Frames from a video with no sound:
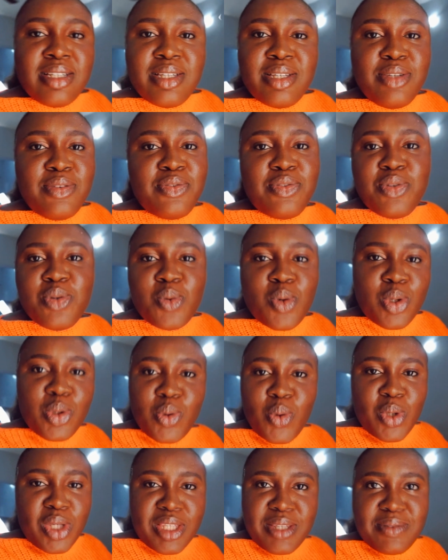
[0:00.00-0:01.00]
if you want
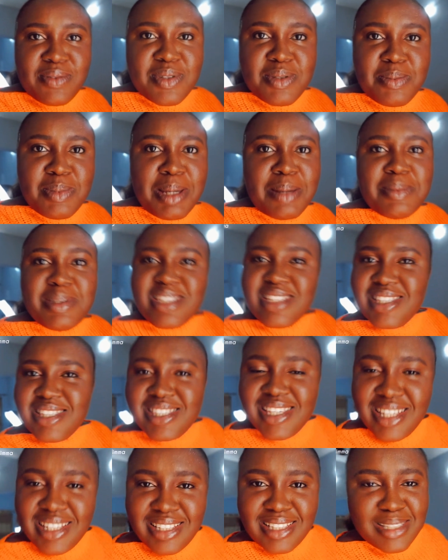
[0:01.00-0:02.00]
to gift me, I'm still
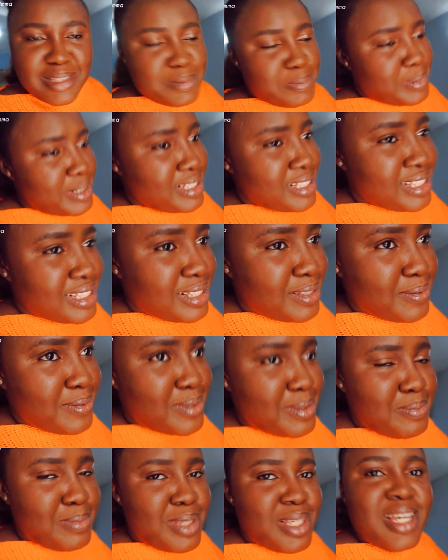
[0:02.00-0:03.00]
saying it, please
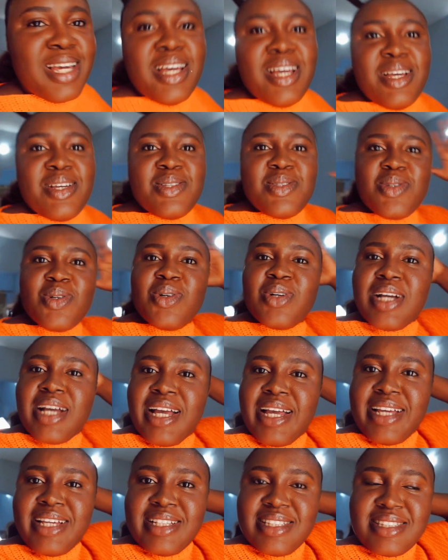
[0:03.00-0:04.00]
gift me. So
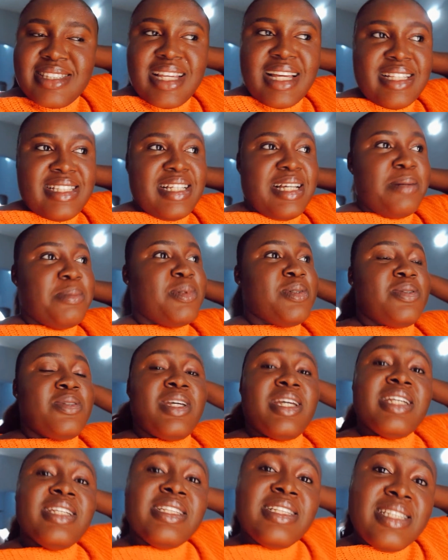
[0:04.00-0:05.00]
guys, I think I'm going
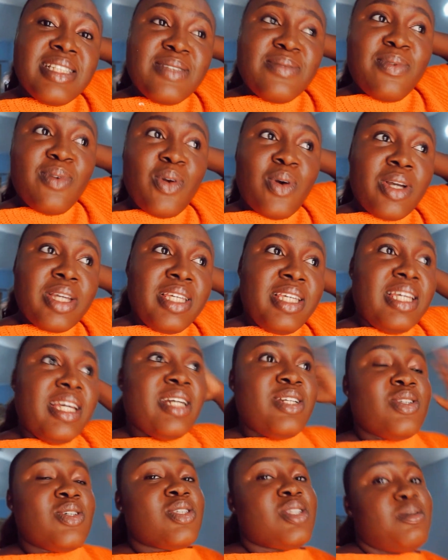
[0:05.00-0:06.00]
to end this vlog here.
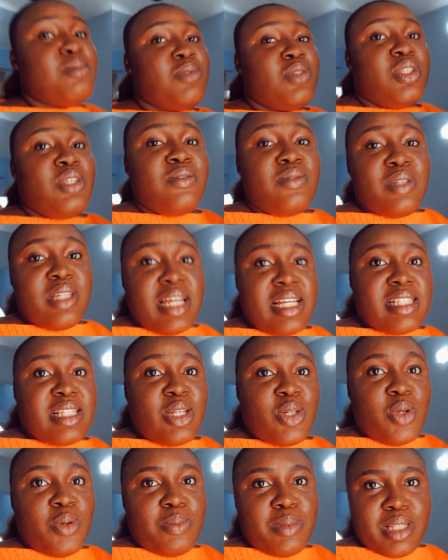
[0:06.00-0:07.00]
I just came to give you guys
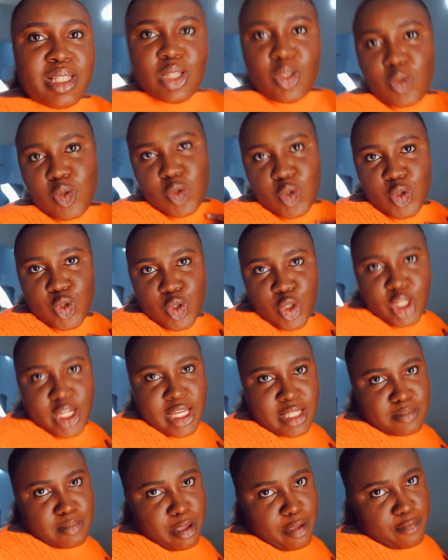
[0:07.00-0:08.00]
an update and also show you
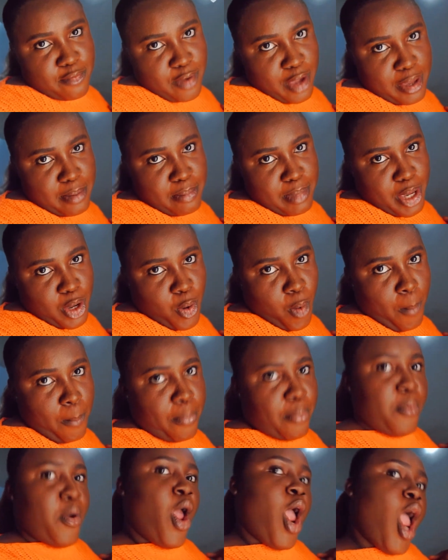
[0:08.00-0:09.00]
guys my fine makeup
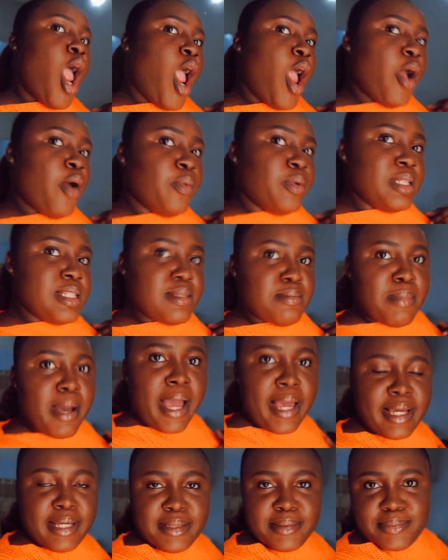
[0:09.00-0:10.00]
with
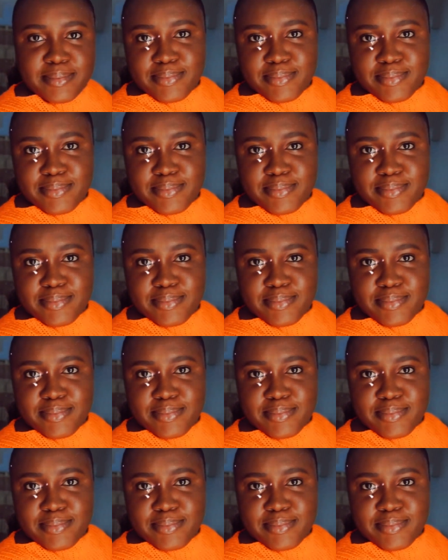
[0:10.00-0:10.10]
my